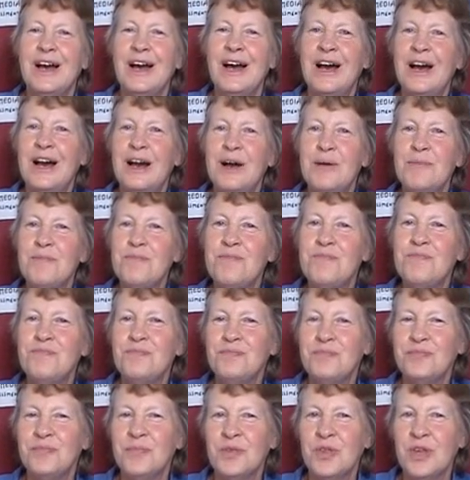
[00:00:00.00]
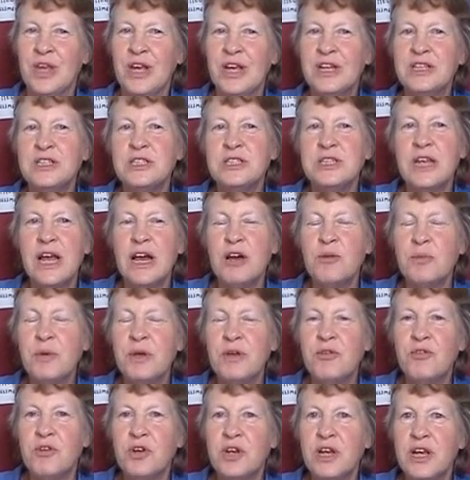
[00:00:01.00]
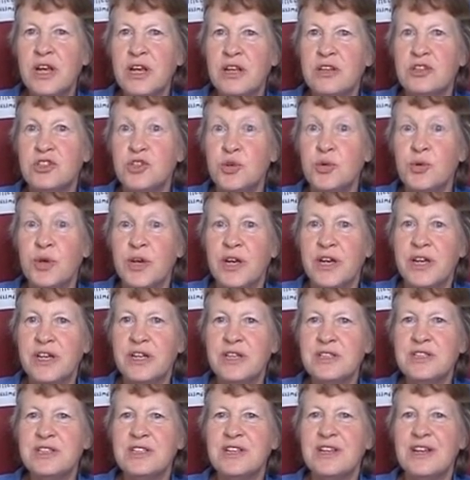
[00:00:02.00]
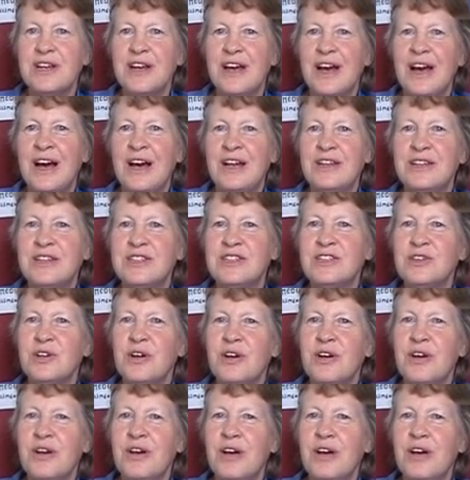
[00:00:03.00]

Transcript: Um, it's now been running two years and